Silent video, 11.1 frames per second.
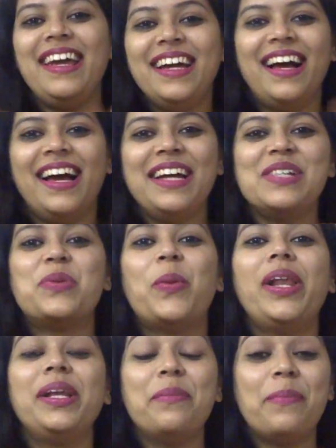guys,
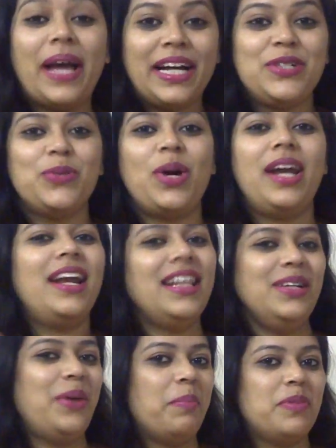welcome back to
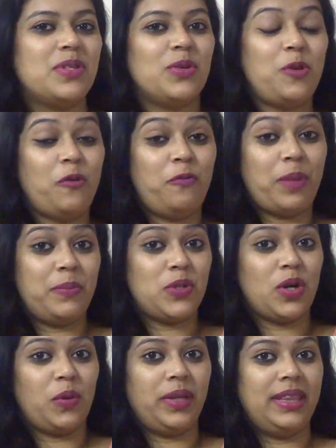another episode of Pep
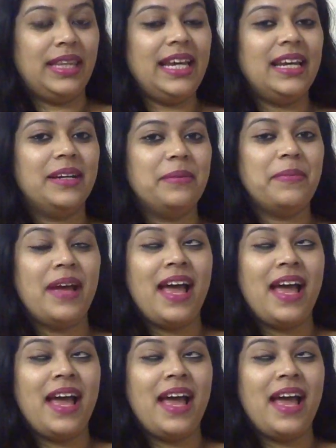Talk with Neelam,